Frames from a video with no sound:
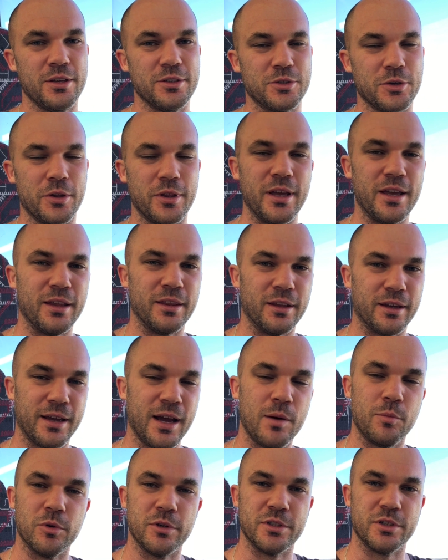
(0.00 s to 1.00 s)
So the
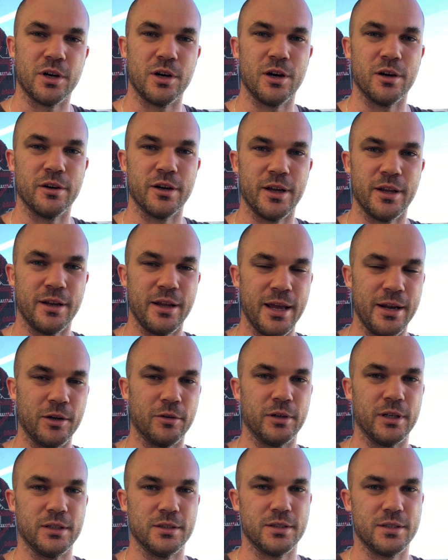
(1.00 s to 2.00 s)
Cowboys are an
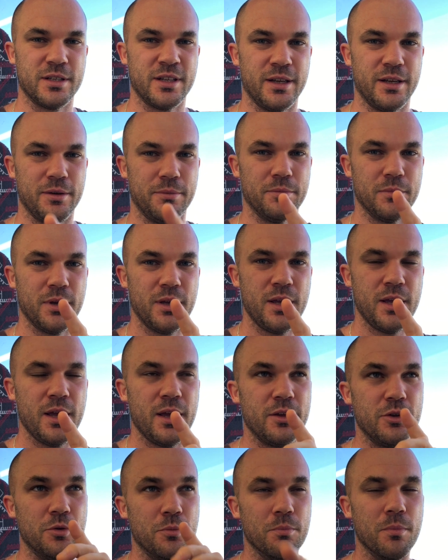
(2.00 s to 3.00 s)
NRL team.
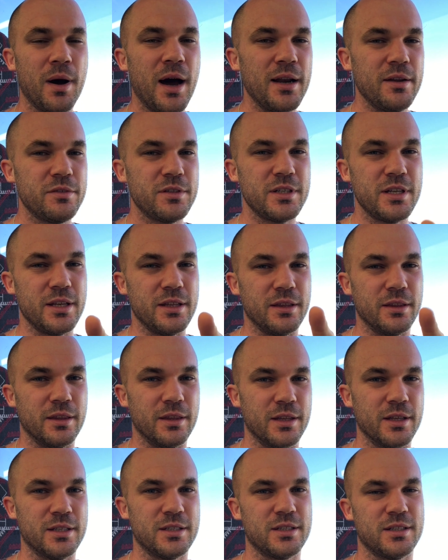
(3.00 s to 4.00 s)
You might have seen
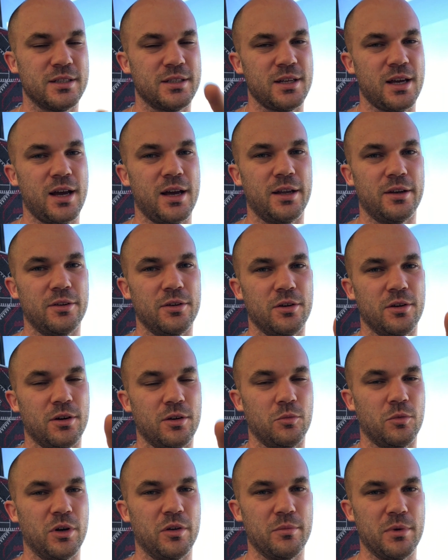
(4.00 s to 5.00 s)
this sign
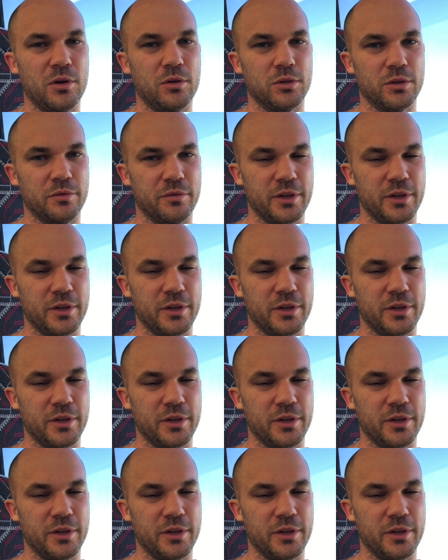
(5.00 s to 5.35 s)
on one of my older